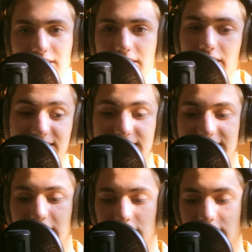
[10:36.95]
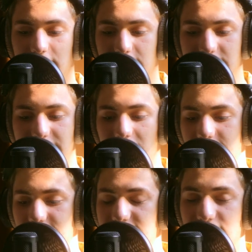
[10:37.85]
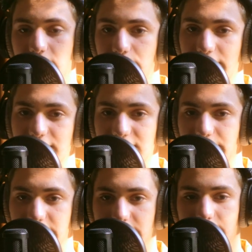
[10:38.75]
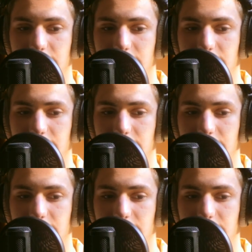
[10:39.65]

is the seller. The seller is so important to me.